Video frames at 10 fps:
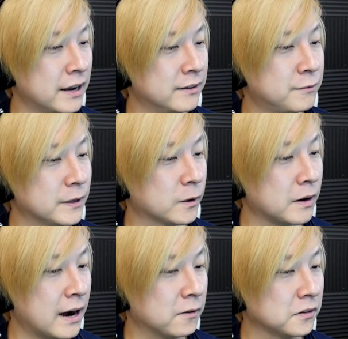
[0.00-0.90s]
and figure
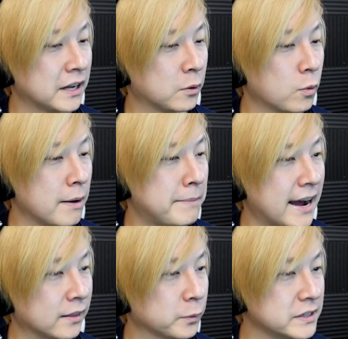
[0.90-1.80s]
out like what
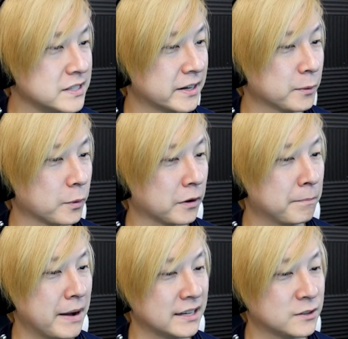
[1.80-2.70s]
pathway is going to
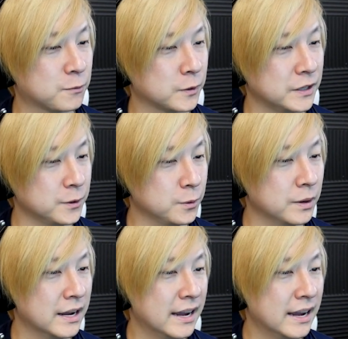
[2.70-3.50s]
work best for you